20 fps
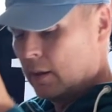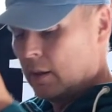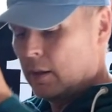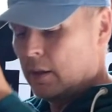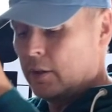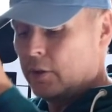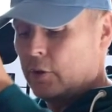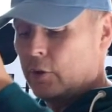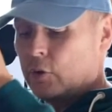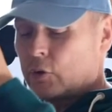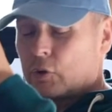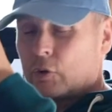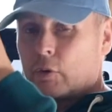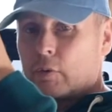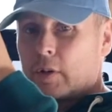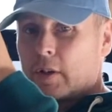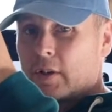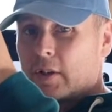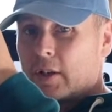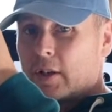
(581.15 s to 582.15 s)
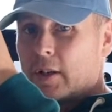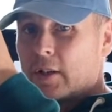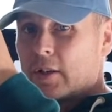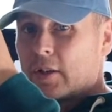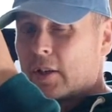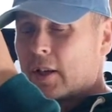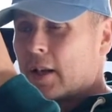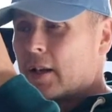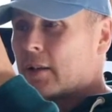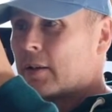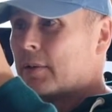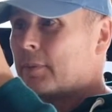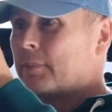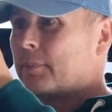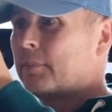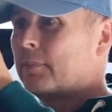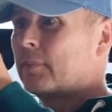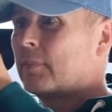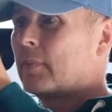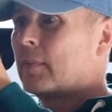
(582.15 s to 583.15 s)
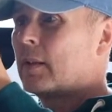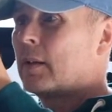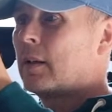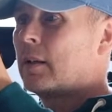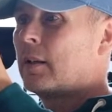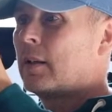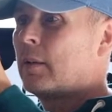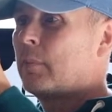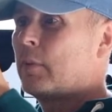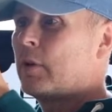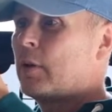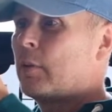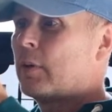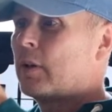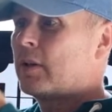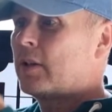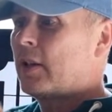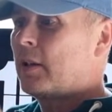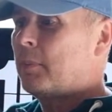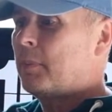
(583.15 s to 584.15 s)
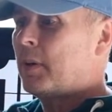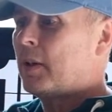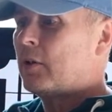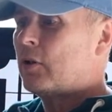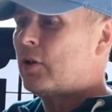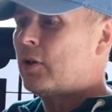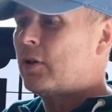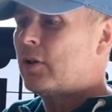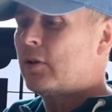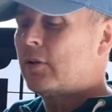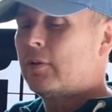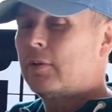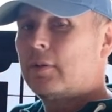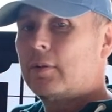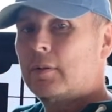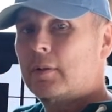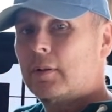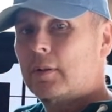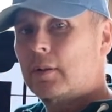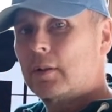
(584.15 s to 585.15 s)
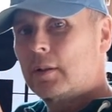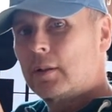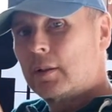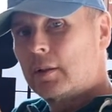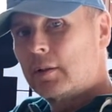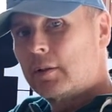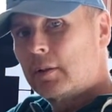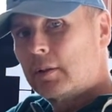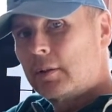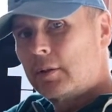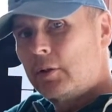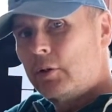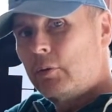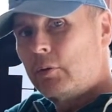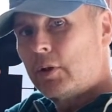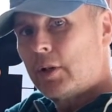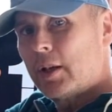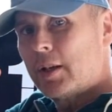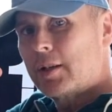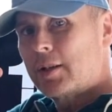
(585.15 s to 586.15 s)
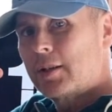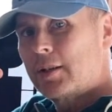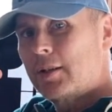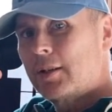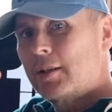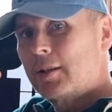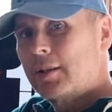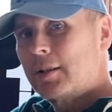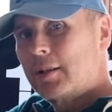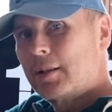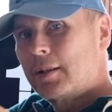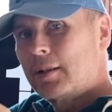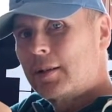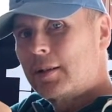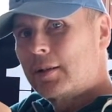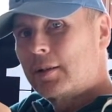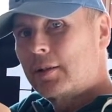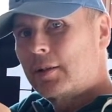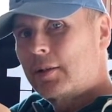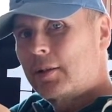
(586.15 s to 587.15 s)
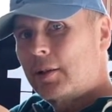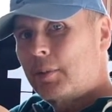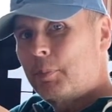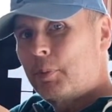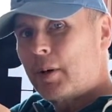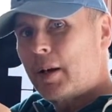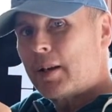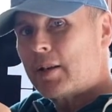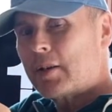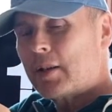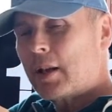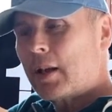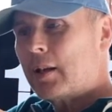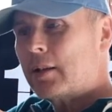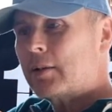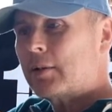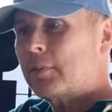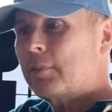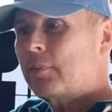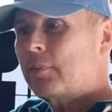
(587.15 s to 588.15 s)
and you screw this in instead. And then when you want to take pictures, you just depress that